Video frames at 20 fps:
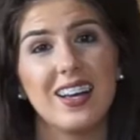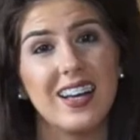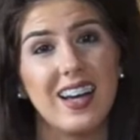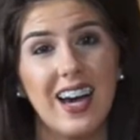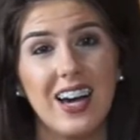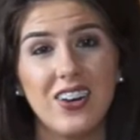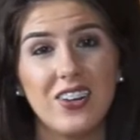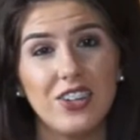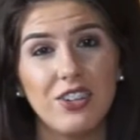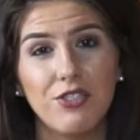
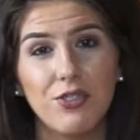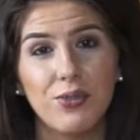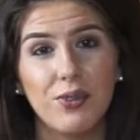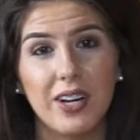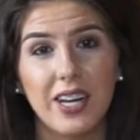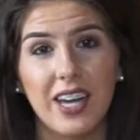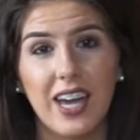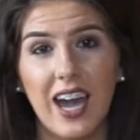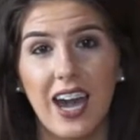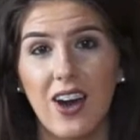I don't even want
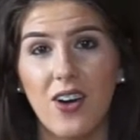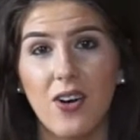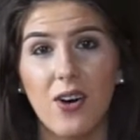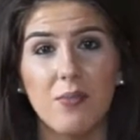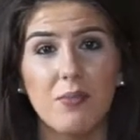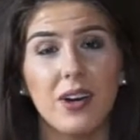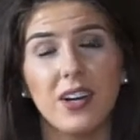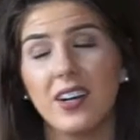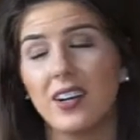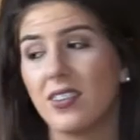to count.
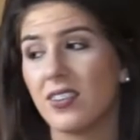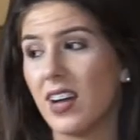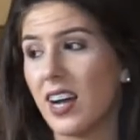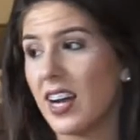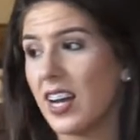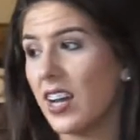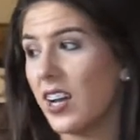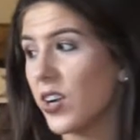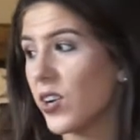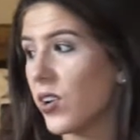I'm not going to lie
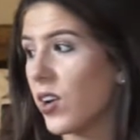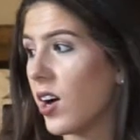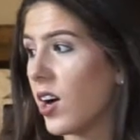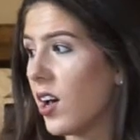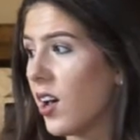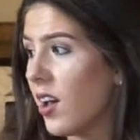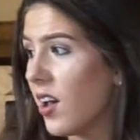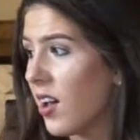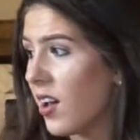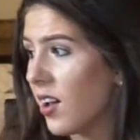to you.
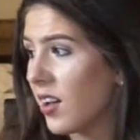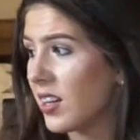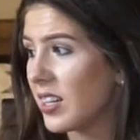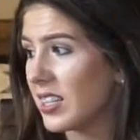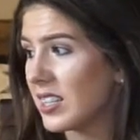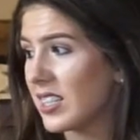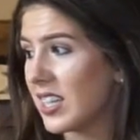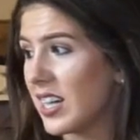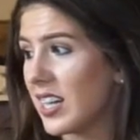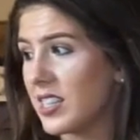
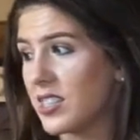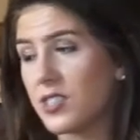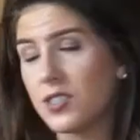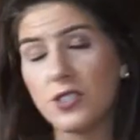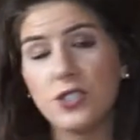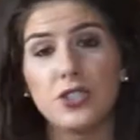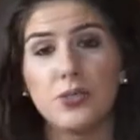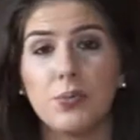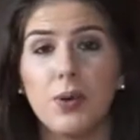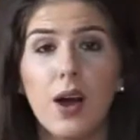
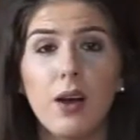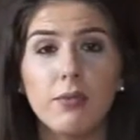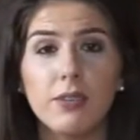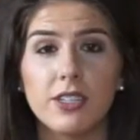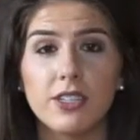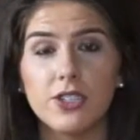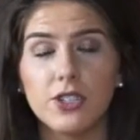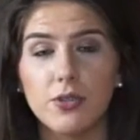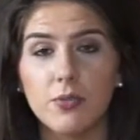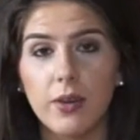It's
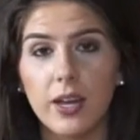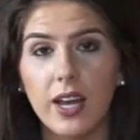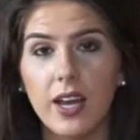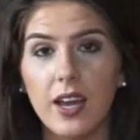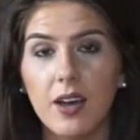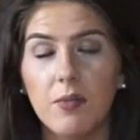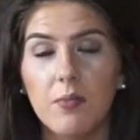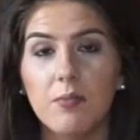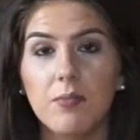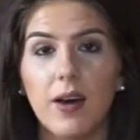probably too
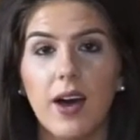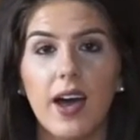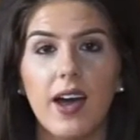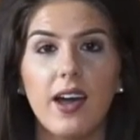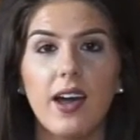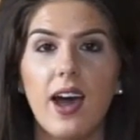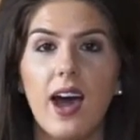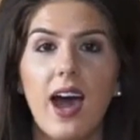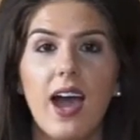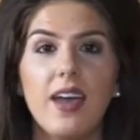many,
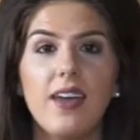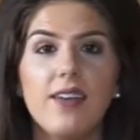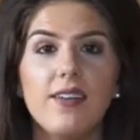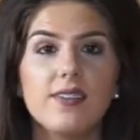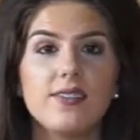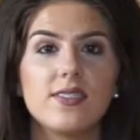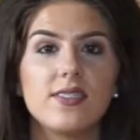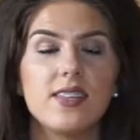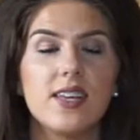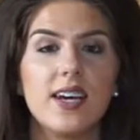but I
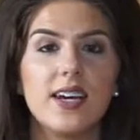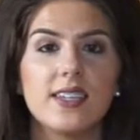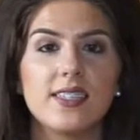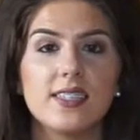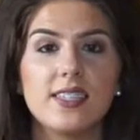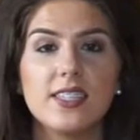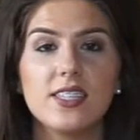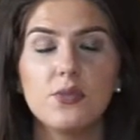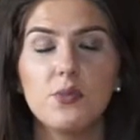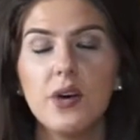use this.
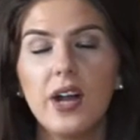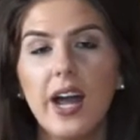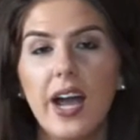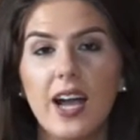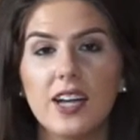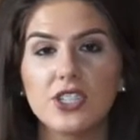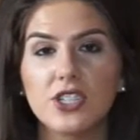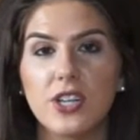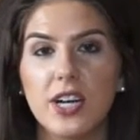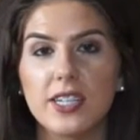This is what I
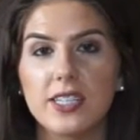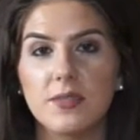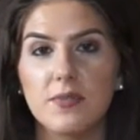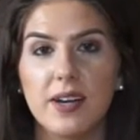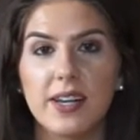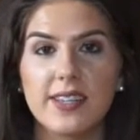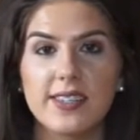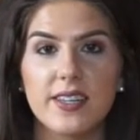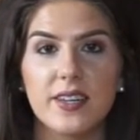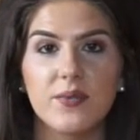actually like to
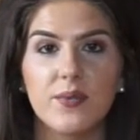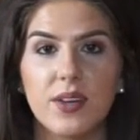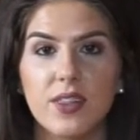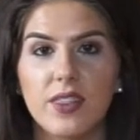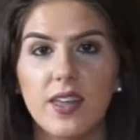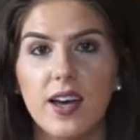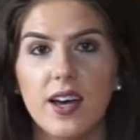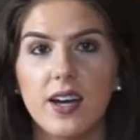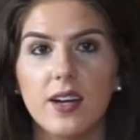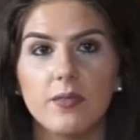mix in with,
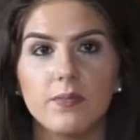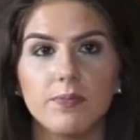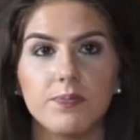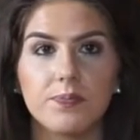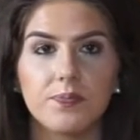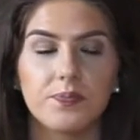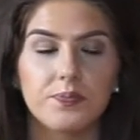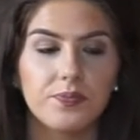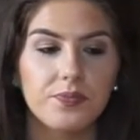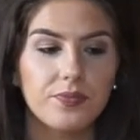
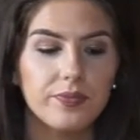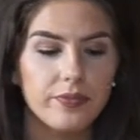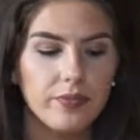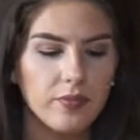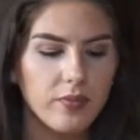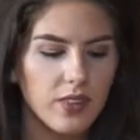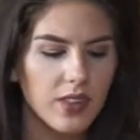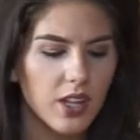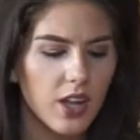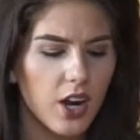
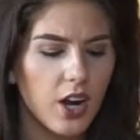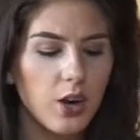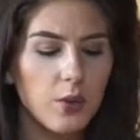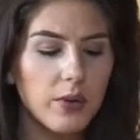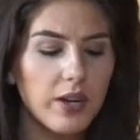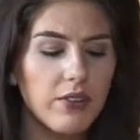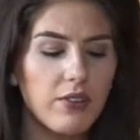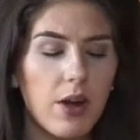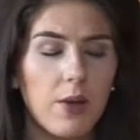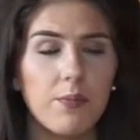or
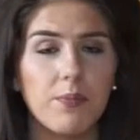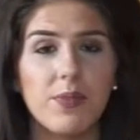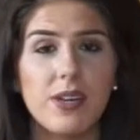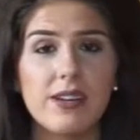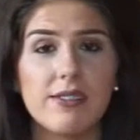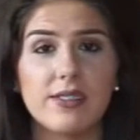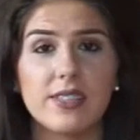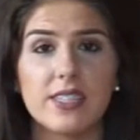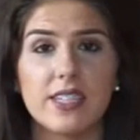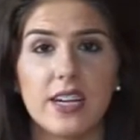whenever I
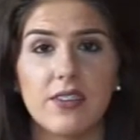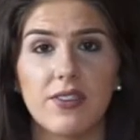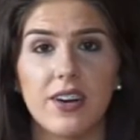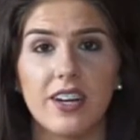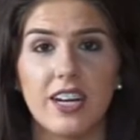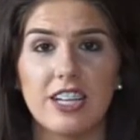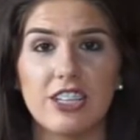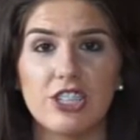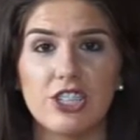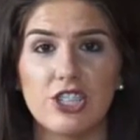use stick
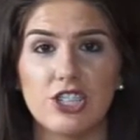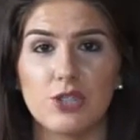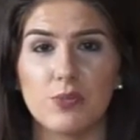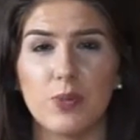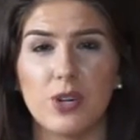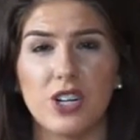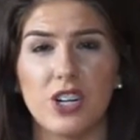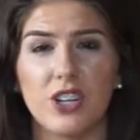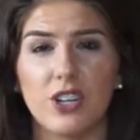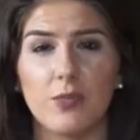foundation, just
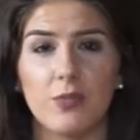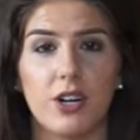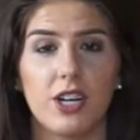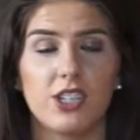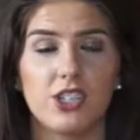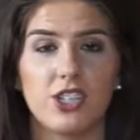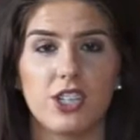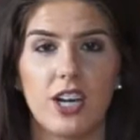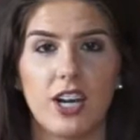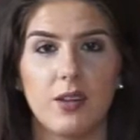put it on the
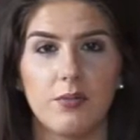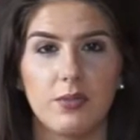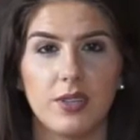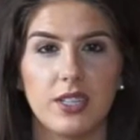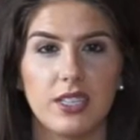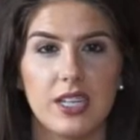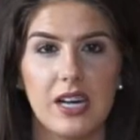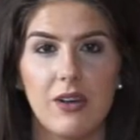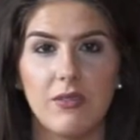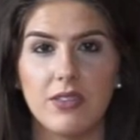brush and kind of
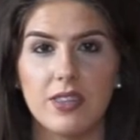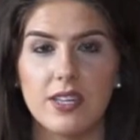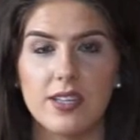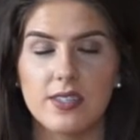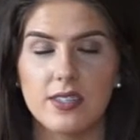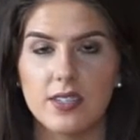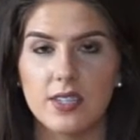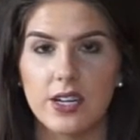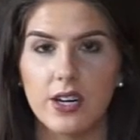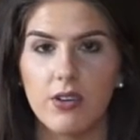blend it out with
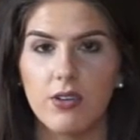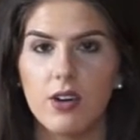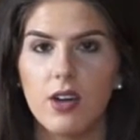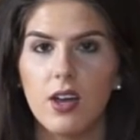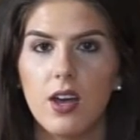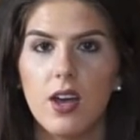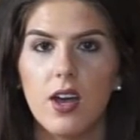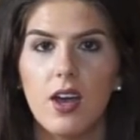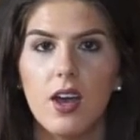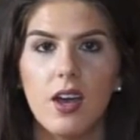this too.
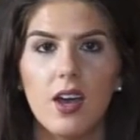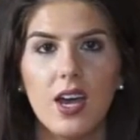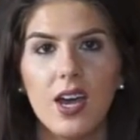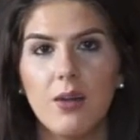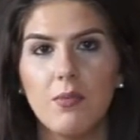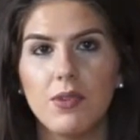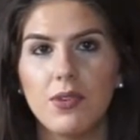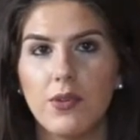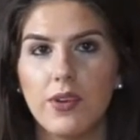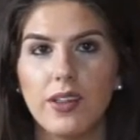
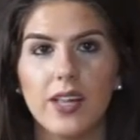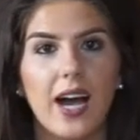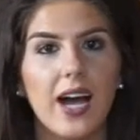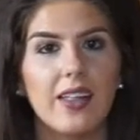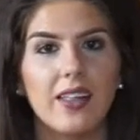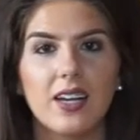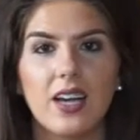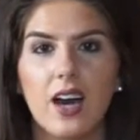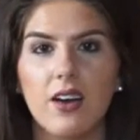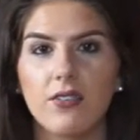In between
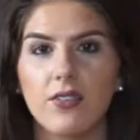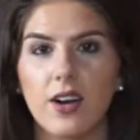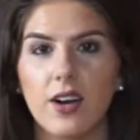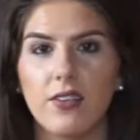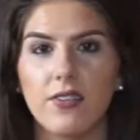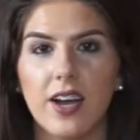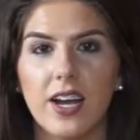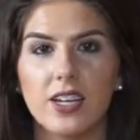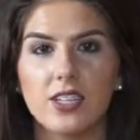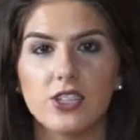that and the Cover
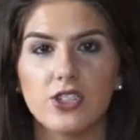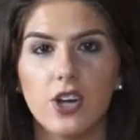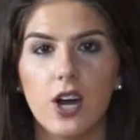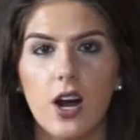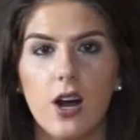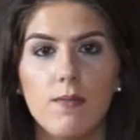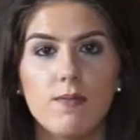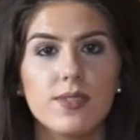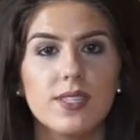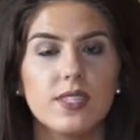FX
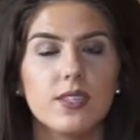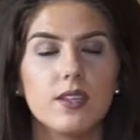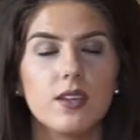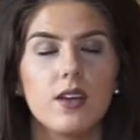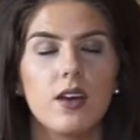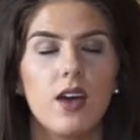drops.